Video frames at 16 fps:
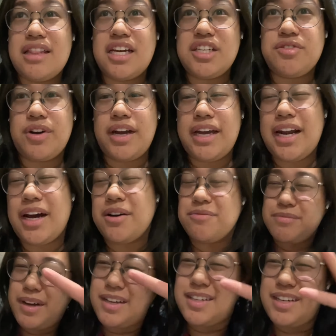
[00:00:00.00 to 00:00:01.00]
Thanks for hanging out.
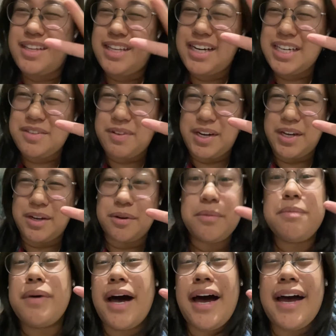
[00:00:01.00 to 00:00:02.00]
I'll see you in the next video.
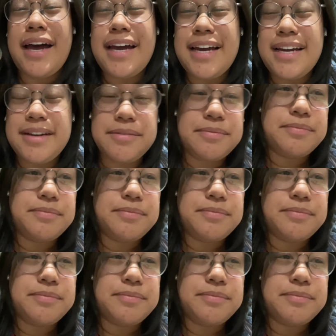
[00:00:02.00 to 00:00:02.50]
Bye.